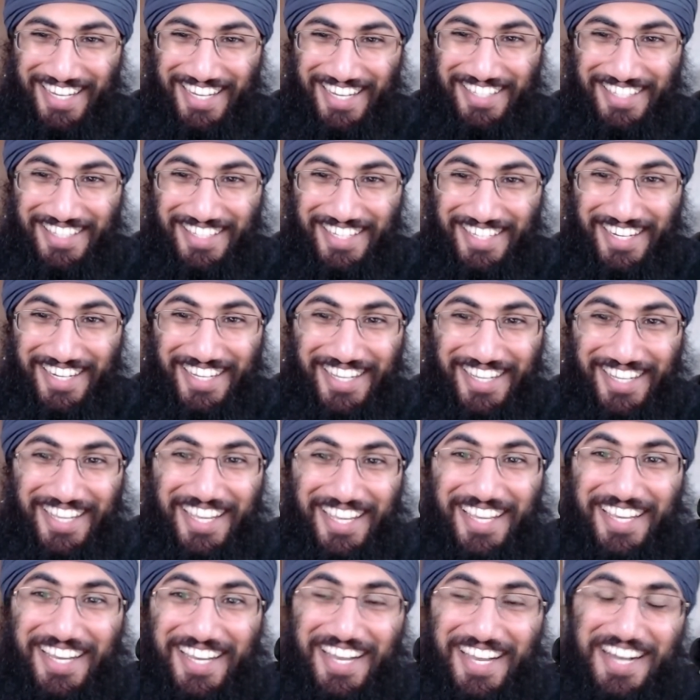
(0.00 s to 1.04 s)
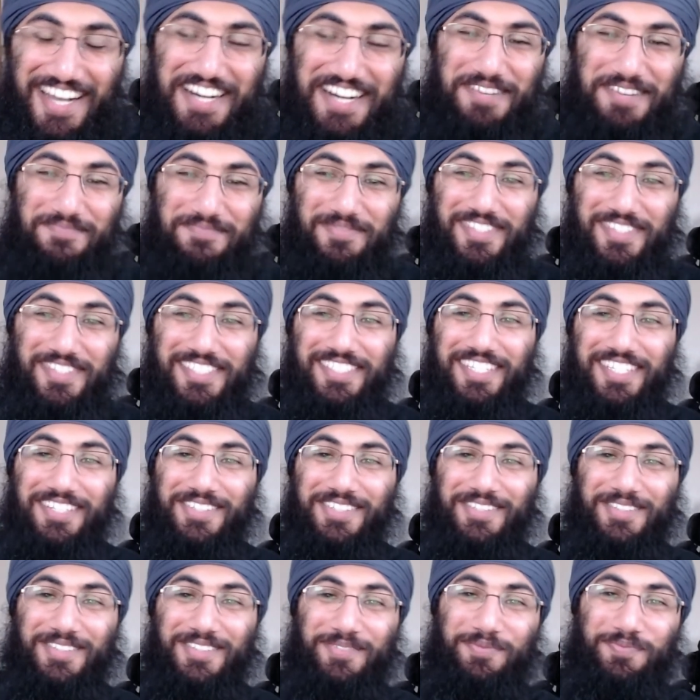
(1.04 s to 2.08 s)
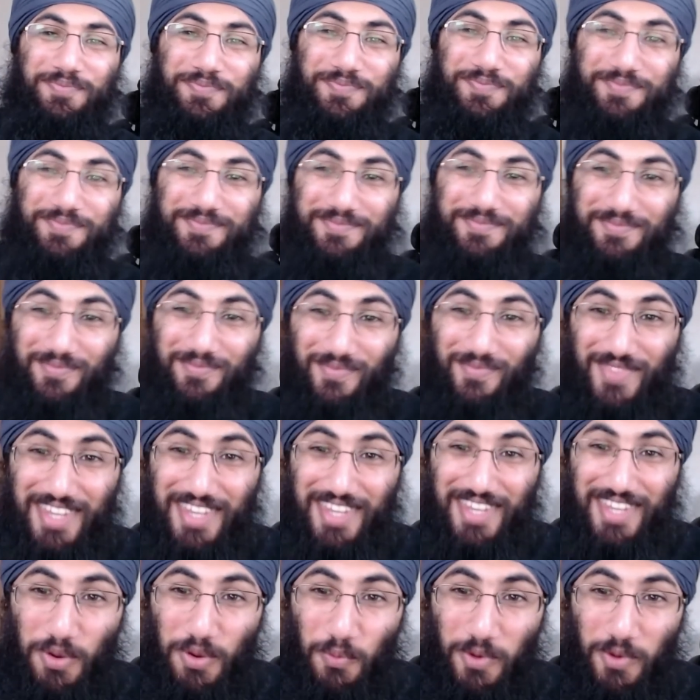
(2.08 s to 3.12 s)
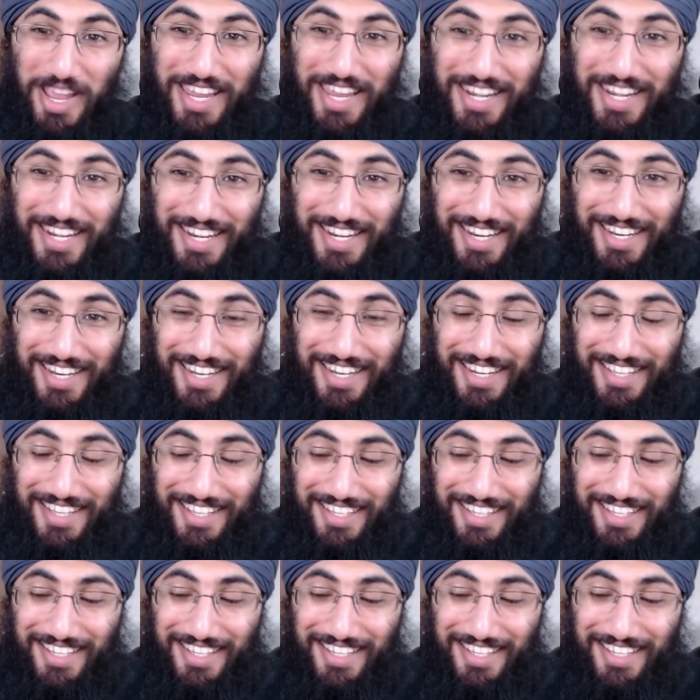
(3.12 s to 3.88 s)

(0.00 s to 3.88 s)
Good luck. So when